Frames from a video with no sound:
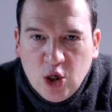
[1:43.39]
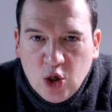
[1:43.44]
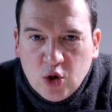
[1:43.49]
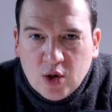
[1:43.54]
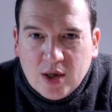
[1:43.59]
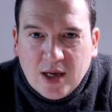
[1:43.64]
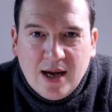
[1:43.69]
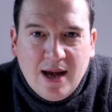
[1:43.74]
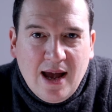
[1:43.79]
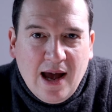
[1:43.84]

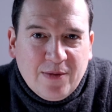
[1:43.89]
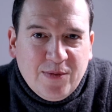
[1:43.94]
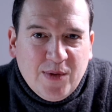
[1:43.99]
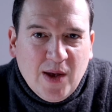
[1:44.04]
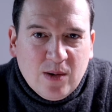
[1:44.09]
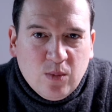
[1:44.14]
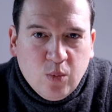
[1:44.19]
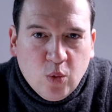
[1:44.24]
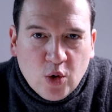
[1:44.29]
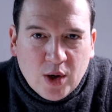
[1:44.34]
look at
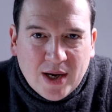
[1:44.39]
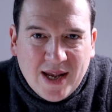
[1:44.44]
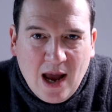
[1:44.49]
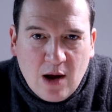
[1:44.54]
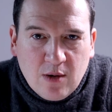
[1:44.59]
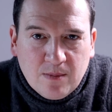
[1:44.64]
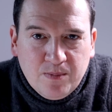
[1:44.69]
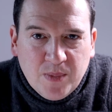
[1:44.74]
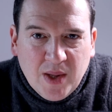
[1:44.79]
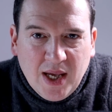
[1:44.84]
that
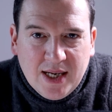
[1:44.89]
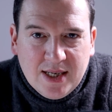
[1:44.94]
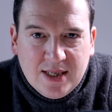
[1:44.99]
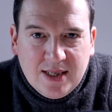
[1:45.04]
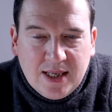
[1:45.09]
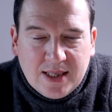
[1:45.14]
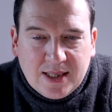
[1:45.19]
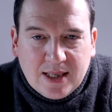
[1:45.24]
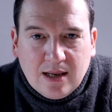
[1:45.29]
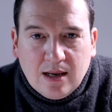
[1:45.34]
workout in
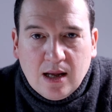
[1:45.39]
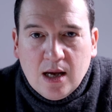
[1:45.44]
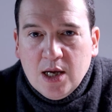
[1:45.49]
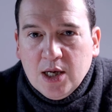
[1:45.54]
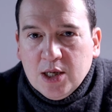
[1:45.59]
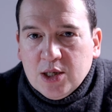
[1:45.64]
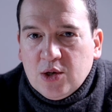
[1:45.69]
detail.